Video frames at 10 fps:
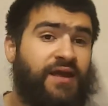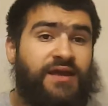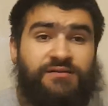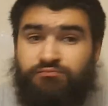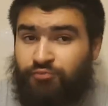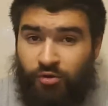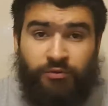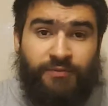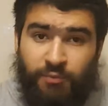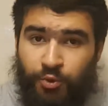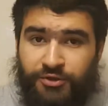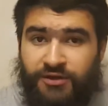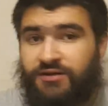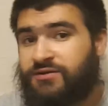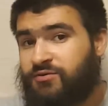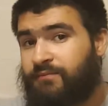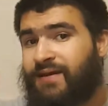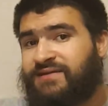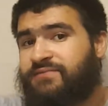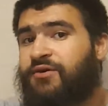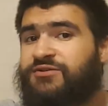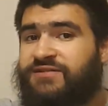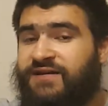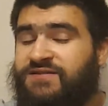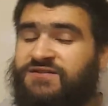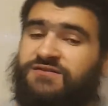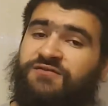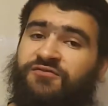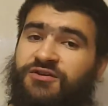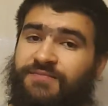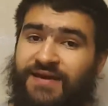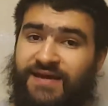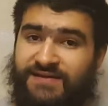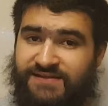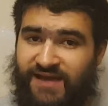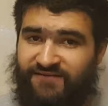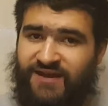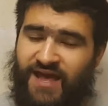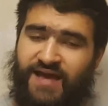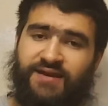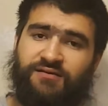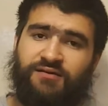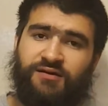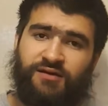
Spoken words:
It probably wouldn't, so it makes the most sense for it to be in his left hand.